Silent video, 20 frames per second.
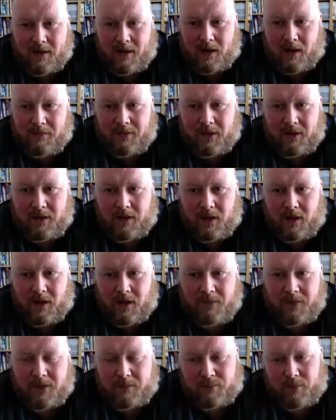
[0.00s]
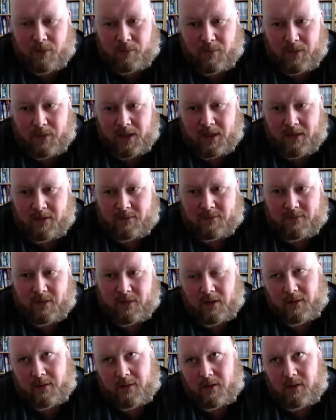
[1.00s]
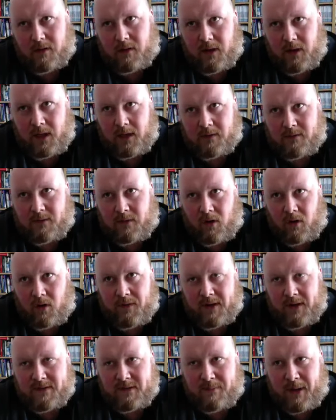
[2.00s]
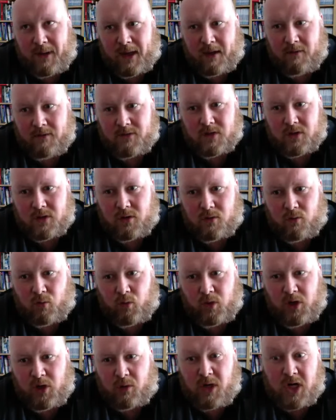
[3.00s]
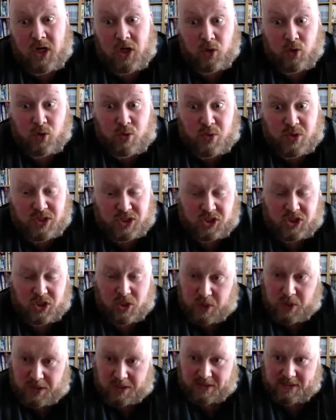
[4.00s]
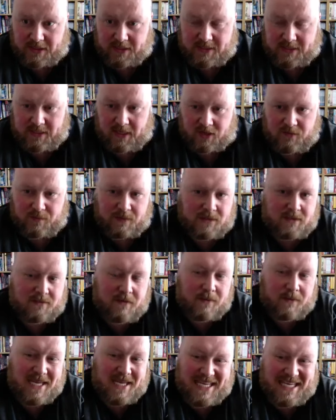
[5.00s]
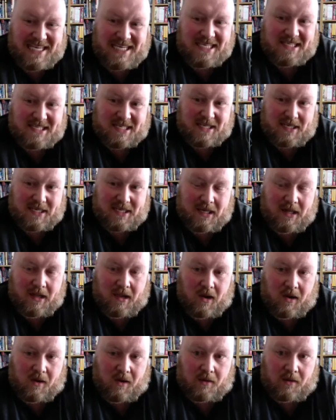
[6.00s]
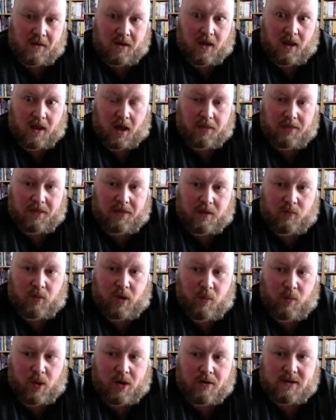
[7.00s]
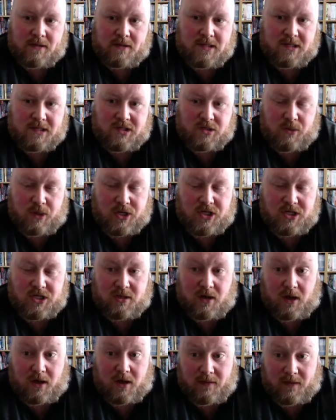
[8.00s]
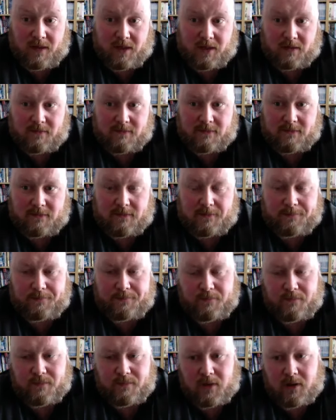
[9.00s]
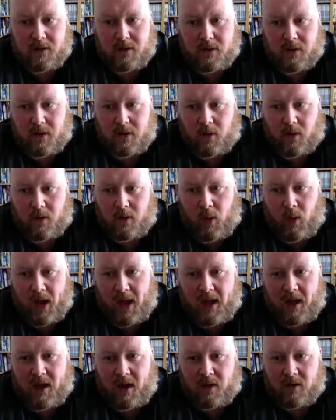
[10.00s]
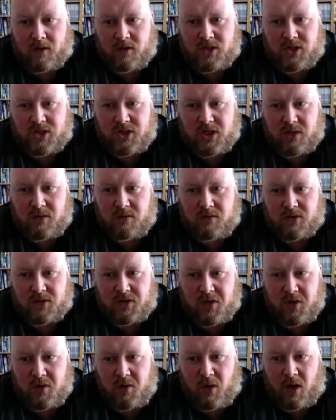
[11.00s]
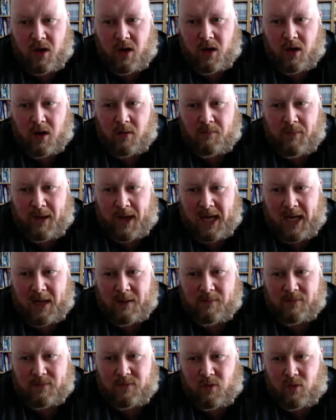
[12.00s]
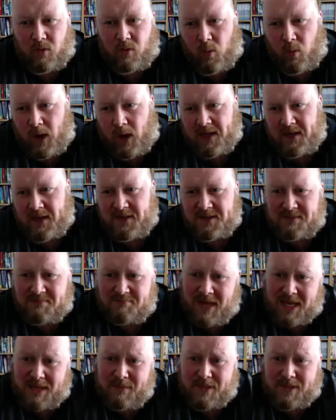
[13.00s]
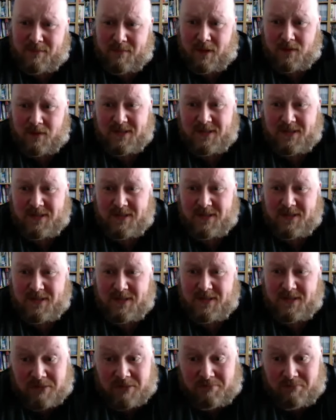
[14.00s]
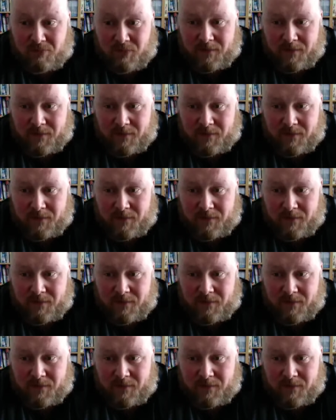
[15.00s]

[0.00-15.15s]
I think the problem is that a lot of it is about, we don't want to lose students as such, because it's very easy, I think, when we're in a situation like this, where students who are perhaps not always maybe the most engaging with